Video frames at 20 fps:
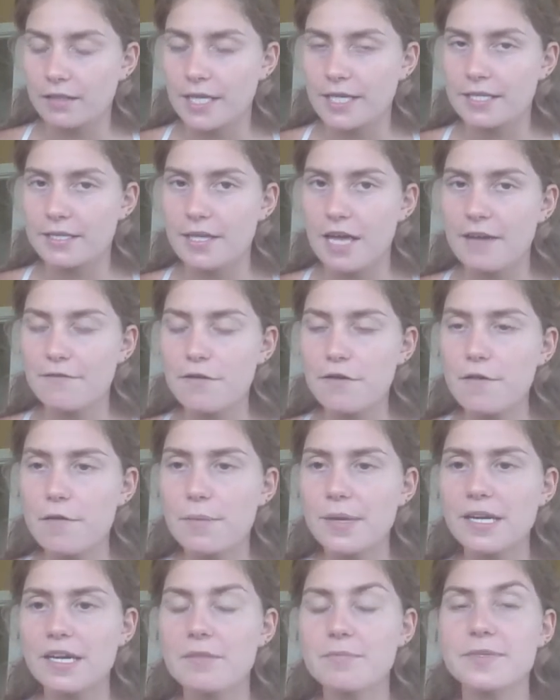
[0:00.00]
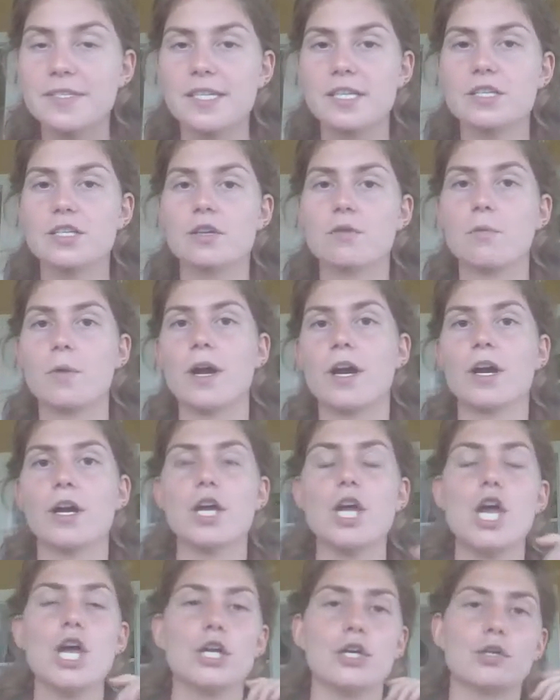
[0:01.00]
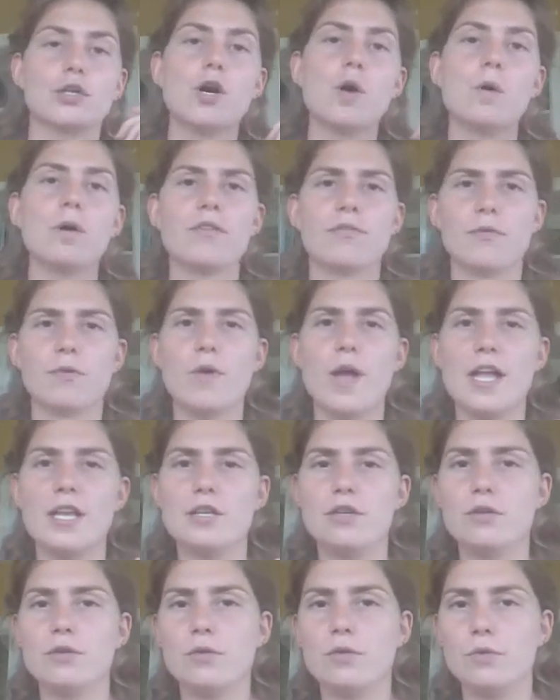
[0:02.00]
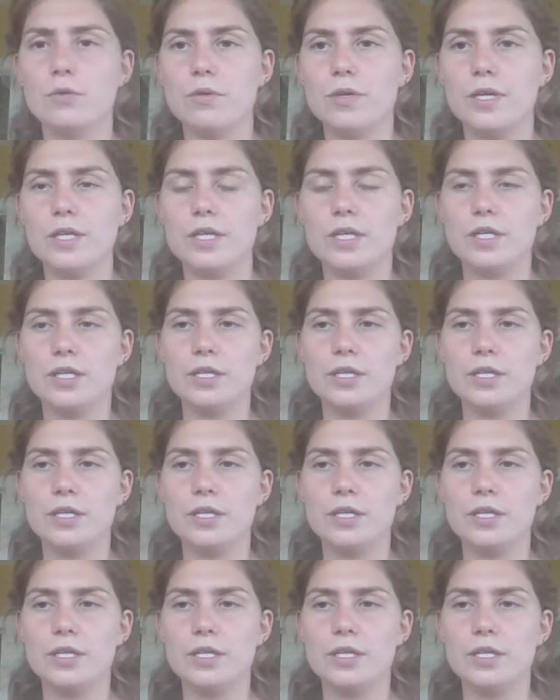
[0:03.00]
Like, have you ever been in a position where you're going through and you